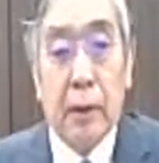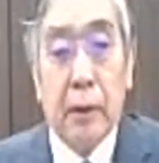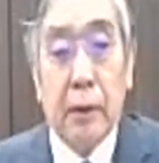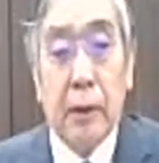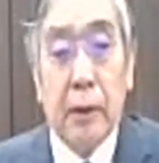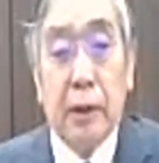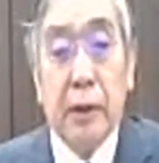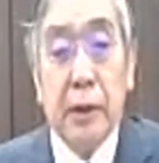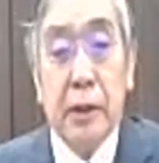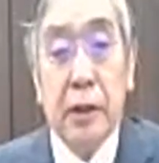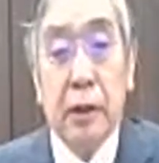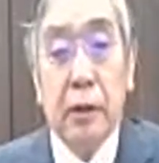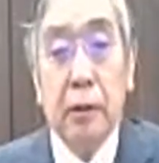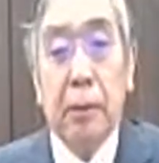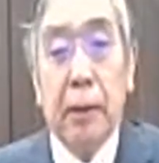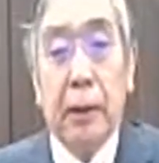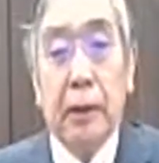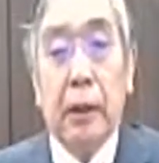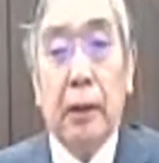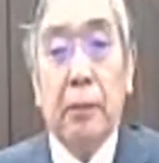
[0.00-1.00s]
The recent
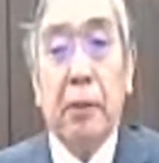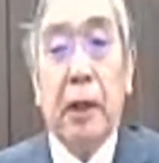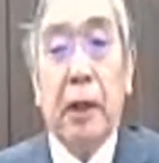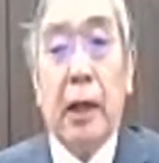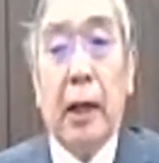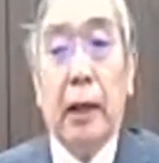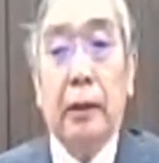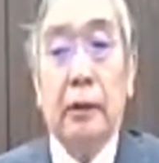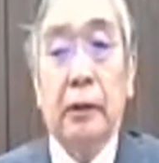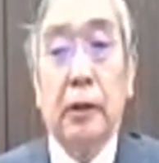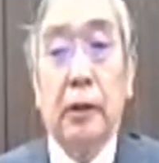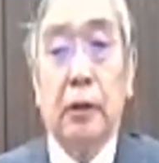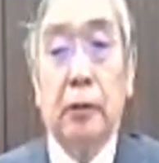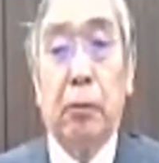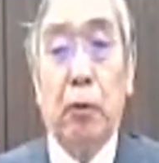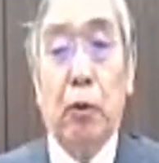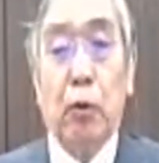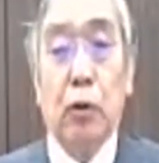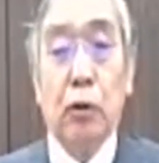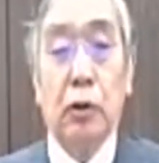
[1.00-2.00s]
pandemic has
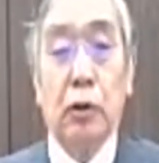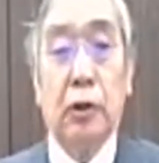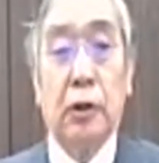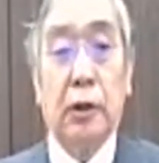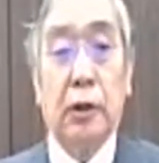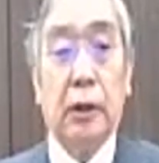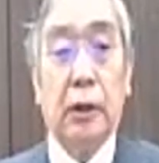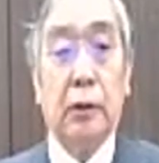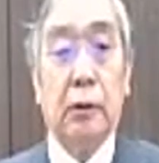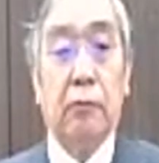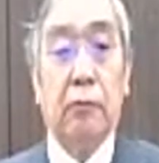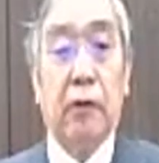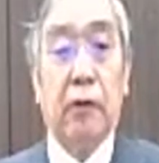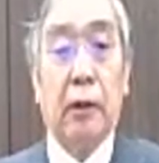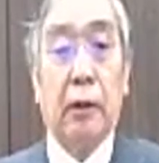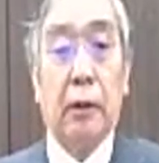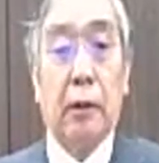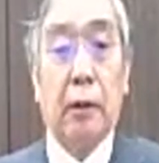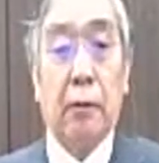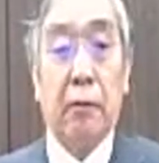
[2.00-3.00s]
exposed certain
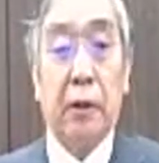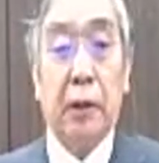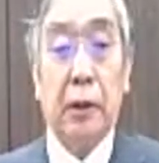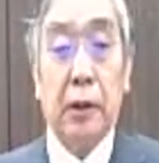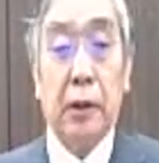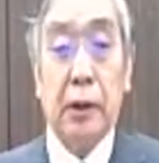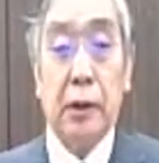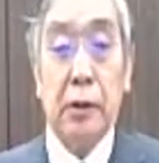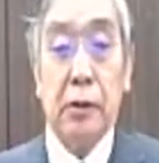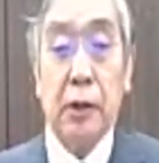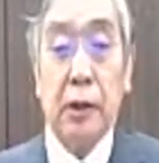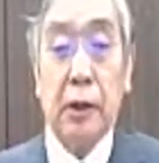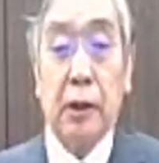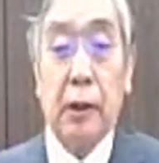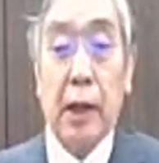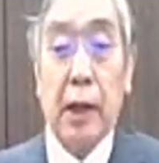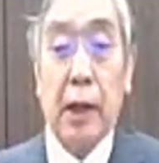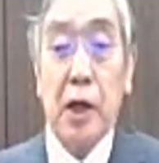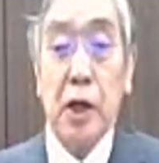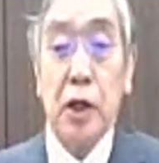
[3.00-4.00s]
vulnerabilities
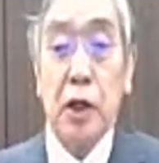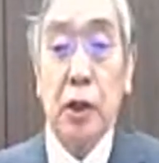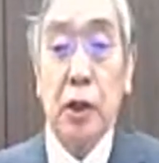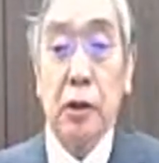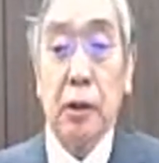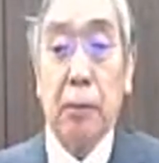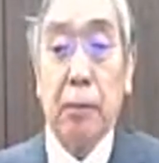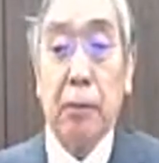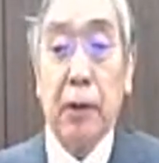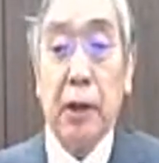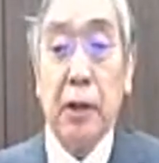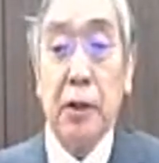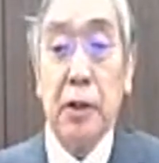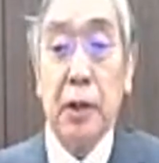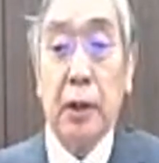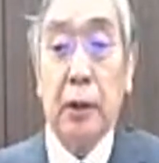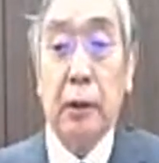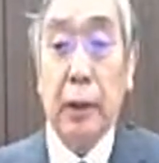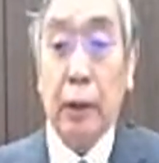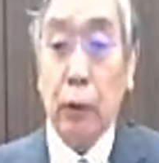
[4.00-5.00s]
in Asian supply
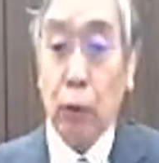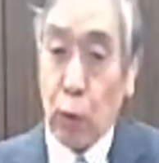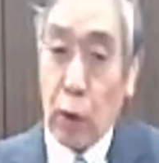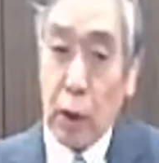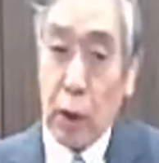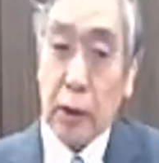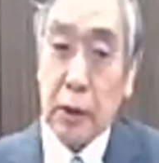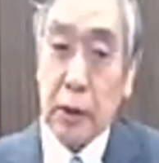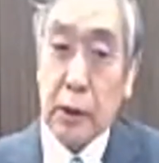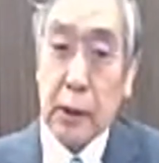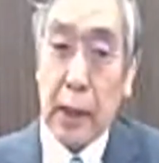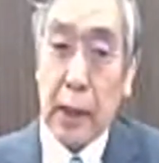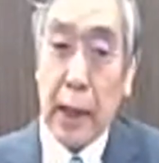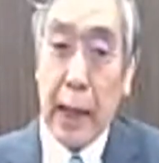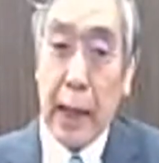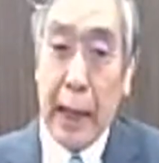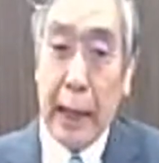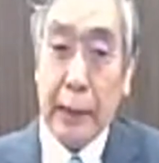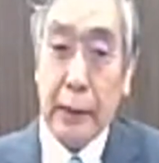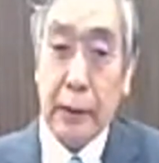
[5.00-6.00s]
chain networks,
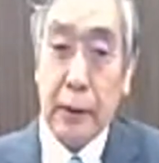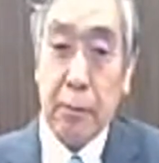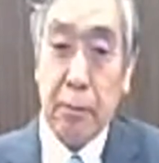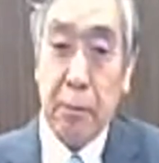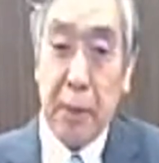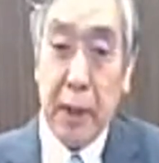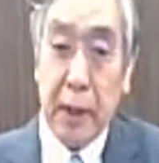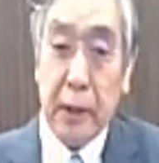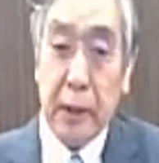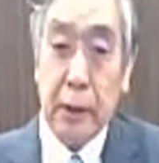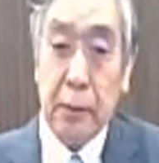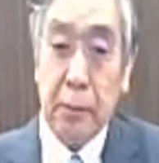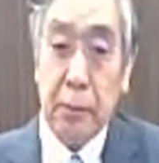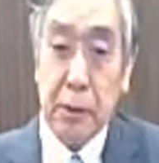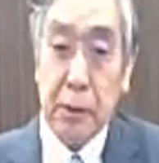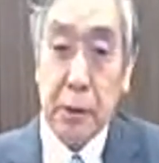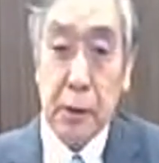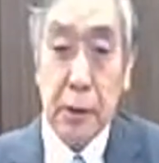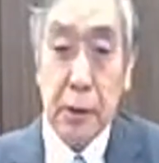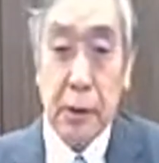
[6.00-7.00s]
as many
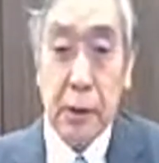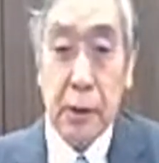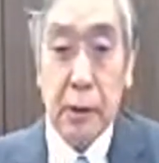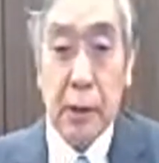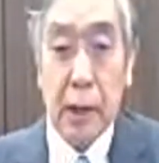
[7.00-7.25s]
businesses